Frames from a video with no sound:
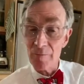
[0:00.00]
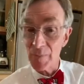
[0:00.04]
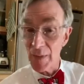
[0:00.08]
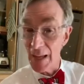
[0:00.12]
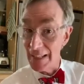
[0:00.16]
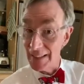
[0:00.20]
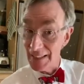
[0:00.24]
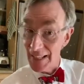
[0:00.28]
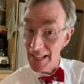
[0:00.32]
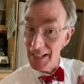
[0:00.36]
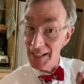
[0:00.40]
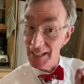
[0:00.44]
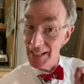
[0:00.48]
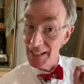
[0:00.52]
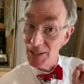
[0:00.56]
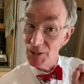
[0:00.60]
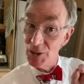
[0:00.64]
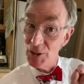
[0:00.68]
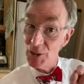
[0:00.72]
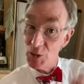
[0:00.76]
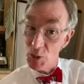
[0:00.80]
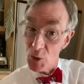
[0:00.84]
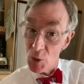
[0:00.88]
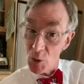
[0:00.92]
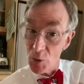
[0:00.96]
and then
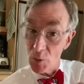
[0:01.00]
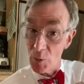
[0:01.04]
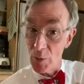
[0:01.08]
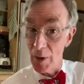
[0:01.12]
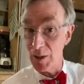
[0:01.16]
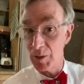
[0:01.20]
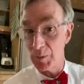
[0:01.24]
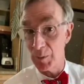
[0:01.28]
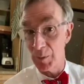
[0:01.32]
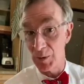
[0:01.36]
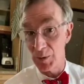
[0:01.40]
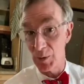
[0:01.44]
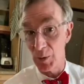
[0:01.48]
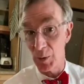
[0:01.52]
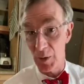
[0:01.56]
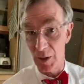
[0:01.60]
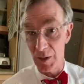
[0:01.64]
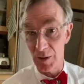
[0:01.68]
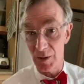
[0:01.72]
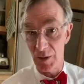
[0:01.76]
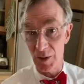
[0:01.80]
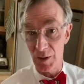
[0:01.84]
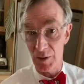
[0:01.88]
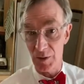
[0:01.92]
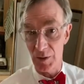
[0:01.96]
into your respiratory
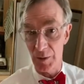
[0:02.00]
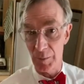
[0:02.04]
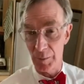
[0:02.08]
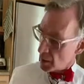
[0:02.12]
system.